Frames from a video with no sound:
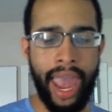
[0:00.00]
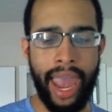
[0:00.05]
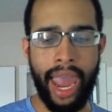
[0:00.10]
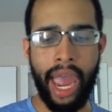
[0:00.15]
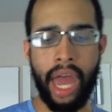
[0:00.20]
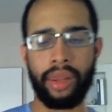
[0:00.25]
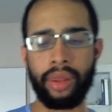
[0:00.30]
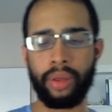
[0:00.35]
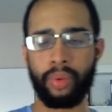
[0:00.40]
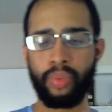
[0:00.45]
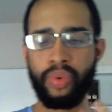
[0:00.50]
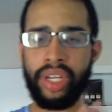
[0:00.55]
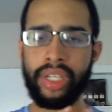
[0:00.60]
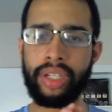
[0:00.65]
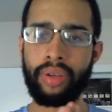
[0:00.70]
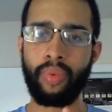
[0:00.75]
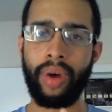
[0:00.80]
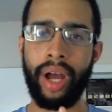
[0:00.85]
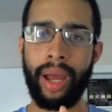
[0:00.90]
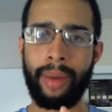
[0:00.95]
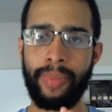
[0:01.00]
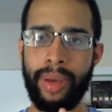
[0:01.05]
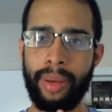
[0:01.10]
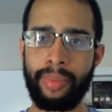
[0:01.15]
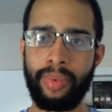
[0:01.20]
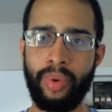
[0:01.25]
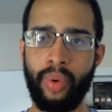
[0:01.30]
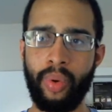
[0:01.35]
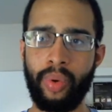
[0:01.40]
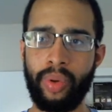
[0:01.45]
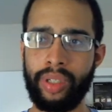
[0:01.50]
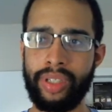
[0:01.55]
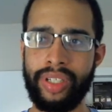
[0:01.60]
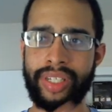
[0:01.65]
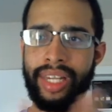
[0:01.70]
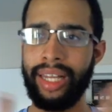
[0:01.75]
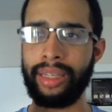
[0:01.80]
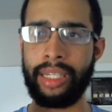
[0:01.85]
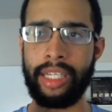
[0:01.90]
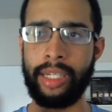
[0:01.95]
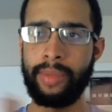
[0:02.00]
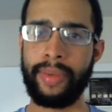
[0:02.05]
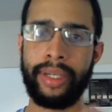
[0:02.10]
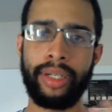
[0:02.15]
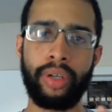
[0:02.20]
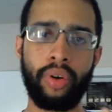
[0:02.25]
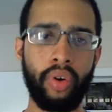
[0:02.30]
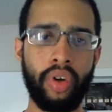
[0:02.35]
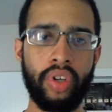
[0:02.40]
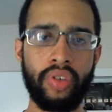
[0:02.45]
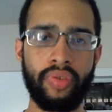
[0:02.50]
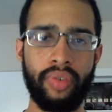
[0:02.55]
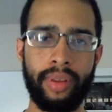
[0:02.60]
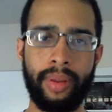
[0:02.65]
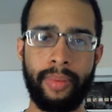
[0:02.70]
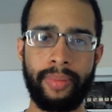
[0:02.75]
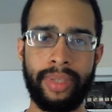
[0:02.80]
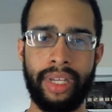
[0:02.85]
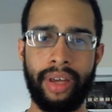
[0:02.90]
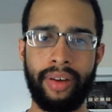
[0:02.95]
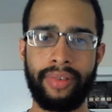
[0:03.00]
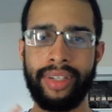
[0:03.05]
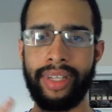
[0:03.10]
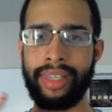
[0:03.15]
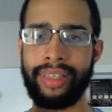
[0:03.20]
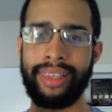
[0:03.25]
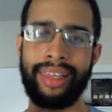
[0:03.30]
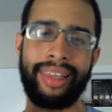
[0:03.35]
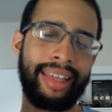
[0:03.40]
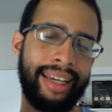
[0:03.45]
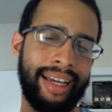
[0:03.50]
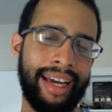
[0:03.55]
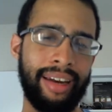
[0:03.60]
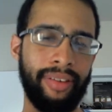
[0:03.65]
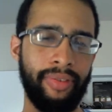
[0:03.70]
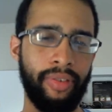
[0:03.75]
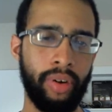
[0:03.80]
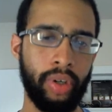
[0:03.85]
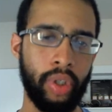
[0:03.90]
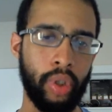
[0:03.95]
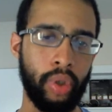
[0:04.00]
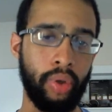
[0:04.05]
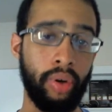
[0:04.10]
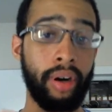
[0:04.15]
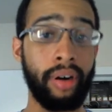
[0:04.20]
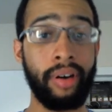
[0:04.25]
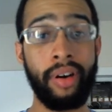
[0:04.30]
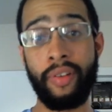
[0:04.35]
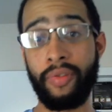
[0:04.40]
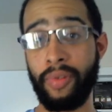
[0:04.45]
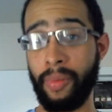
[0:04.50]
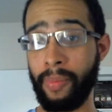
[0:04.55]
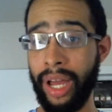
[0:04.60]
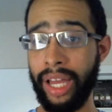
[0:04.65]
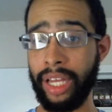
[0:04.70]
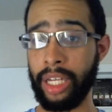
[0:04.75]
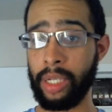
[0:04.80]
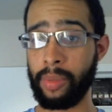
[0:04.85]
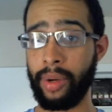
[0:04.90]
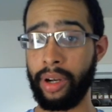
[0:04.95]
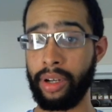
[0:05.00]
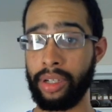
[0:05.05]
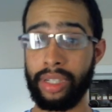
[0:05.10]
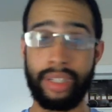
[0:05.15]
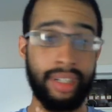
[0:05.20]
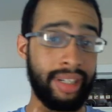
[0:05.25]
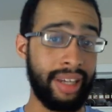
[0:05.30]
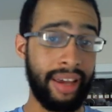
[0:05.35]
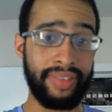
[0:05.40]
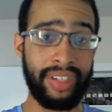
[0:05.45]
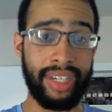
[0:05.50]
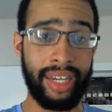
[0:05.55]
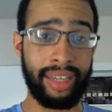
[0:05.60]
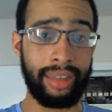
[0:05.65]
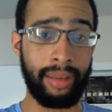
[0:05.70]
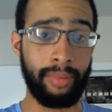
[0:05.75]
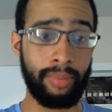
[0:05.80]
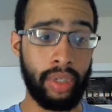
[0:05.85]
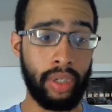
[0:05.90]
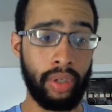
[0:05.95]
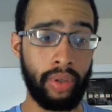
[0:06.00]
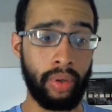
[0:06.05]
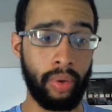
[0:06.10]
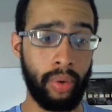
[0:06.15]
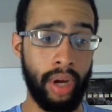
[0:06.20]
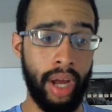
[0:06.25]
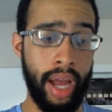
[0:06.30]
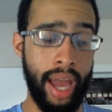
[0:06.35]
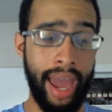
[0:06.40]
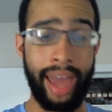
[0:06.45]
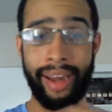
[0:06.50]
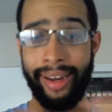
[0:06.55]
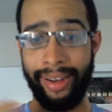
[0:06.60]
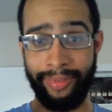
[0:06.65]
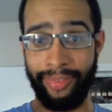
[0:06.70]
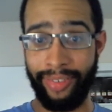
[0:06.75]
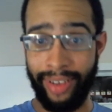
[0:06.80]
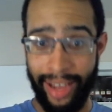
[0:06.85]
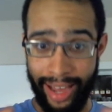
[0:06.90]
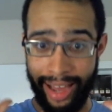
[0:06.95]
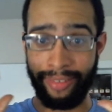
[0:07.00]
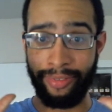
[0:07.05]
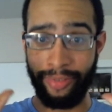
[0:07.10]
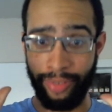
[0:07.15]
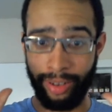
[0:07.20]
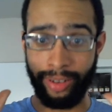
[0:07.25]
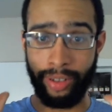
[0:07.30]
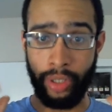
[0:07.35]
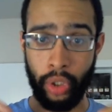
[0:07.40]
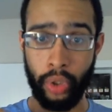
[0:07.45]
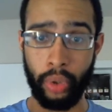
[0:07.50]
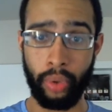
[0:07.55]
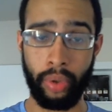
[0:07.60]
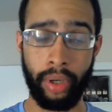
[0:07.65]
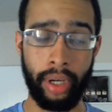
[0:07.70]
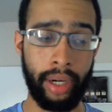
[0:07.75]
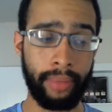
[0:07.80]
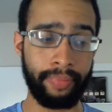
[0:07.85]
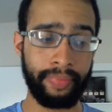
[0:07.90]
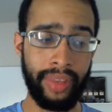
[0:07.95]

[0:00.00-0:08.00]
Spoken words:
And the reason why people set these big goals for themselves and then they kind of fall short, from my experience, because I've set them too, and have fallen short,